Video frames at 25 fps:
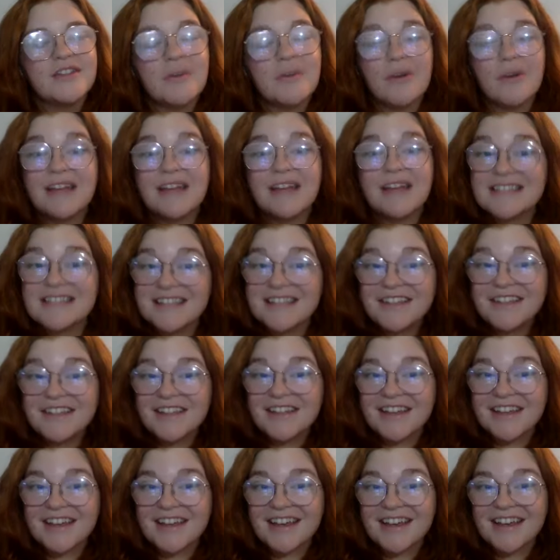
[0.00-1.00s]
So
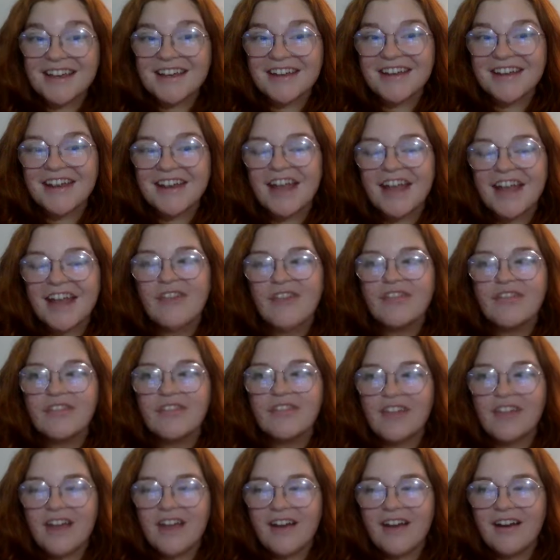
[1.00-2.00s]
ideally, if
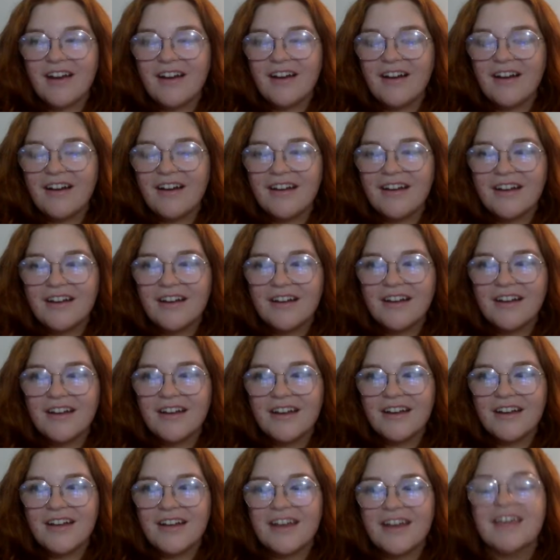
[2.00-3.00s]
they're
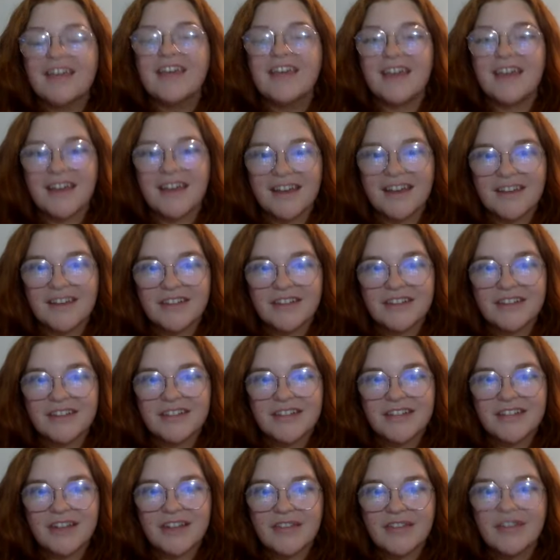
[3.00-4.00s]
engaged,
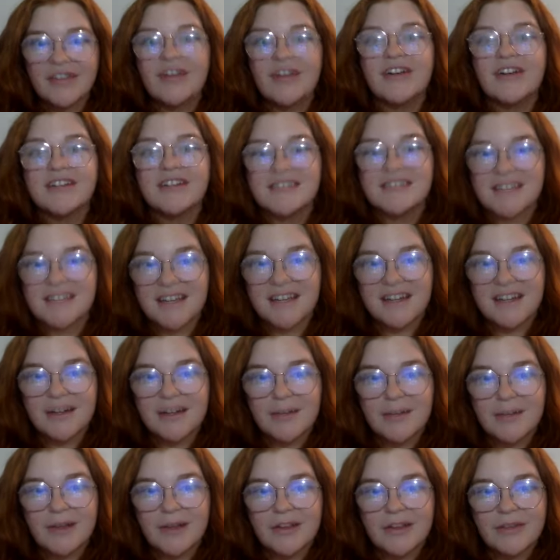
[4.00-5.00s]
if they're
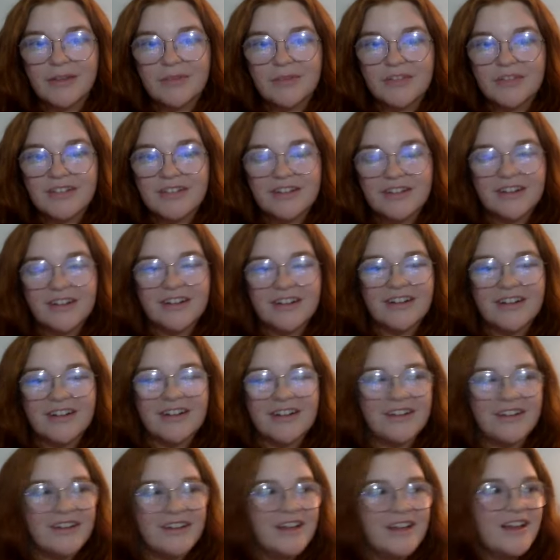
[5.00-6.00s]
excited about the
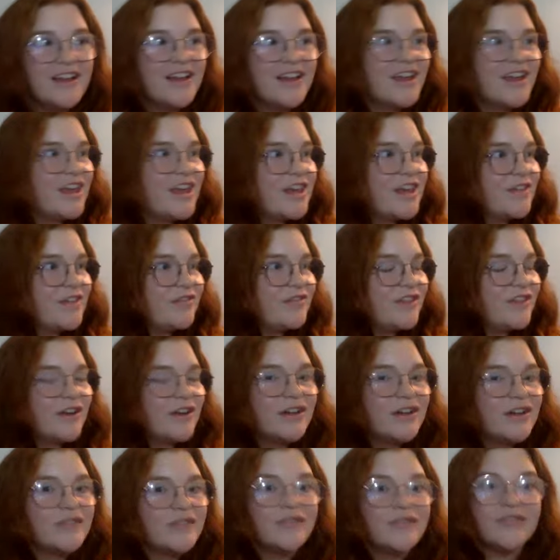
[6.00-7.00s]
material, if
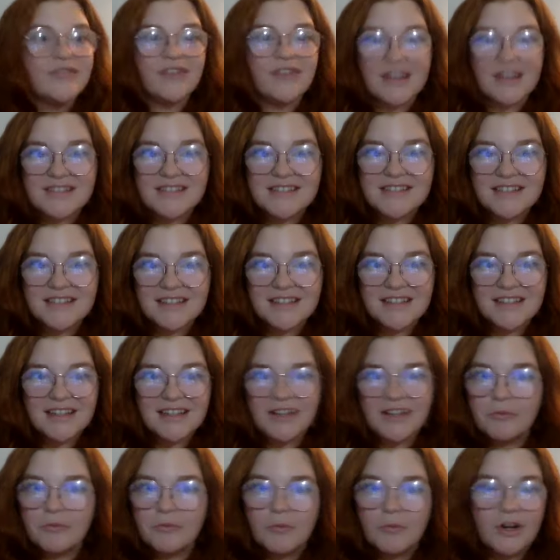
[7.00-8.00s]
they're
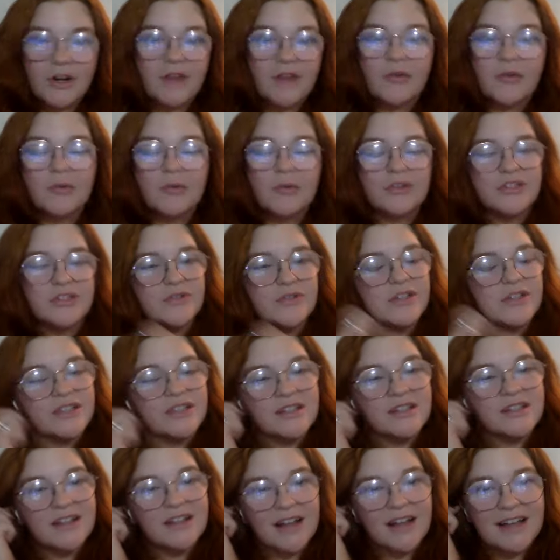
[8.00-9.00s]
invested in whatever we're
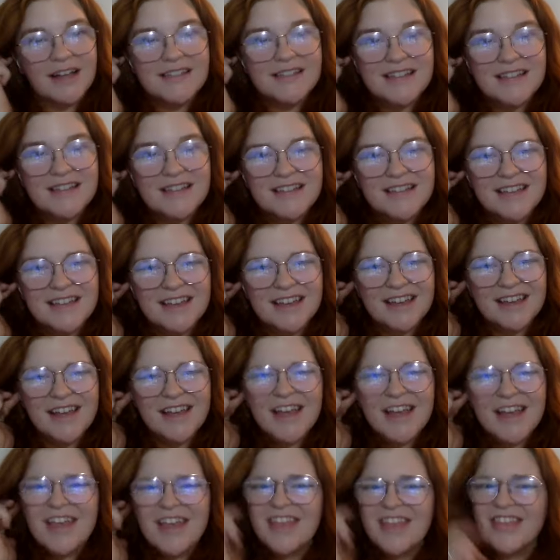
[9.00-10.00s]
doing in class that
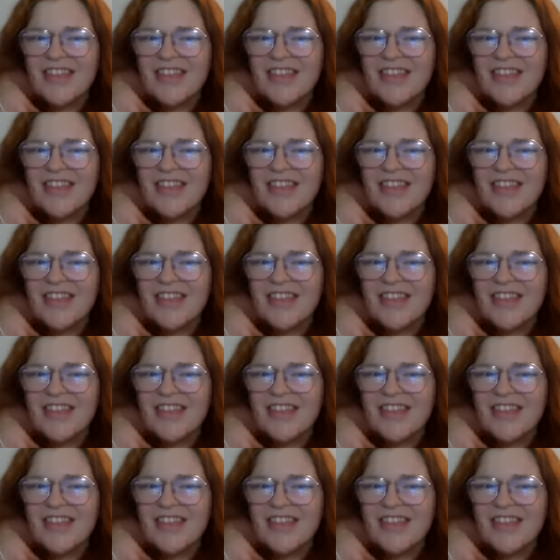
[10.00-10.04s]
day,